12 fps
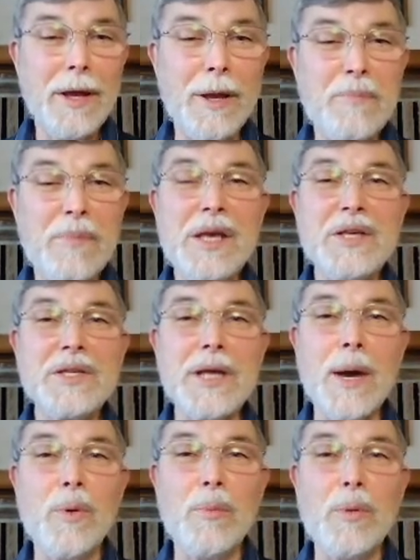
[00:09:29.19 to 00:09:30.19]
In peace
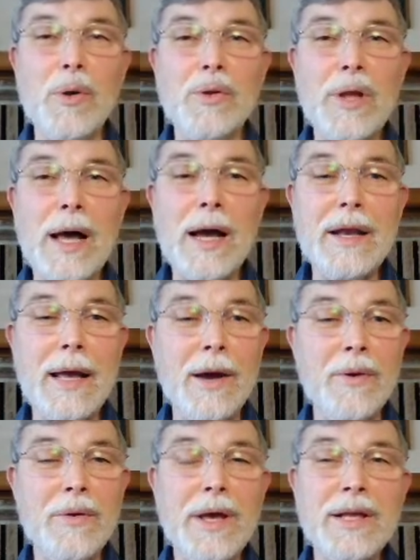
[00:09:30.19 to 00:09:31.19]
I will both lie
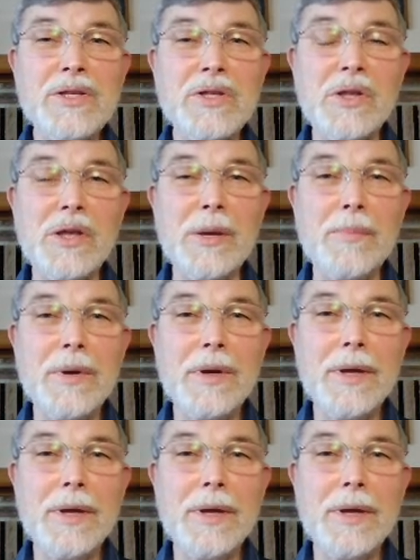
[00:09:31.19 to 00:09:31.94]
down and sleep.